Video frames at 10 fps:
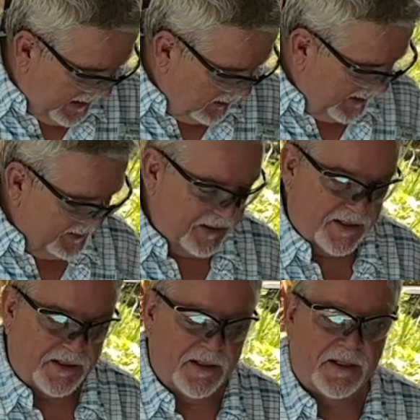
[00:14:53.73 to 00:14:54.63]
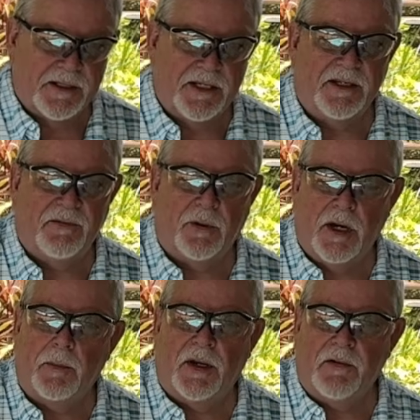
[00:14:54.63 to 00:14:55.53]
I'll let this sit for a
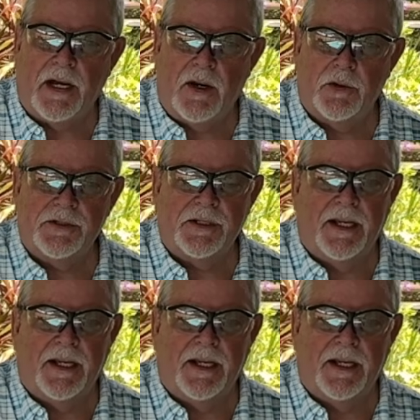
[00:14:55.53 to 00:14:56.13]
couple of hours,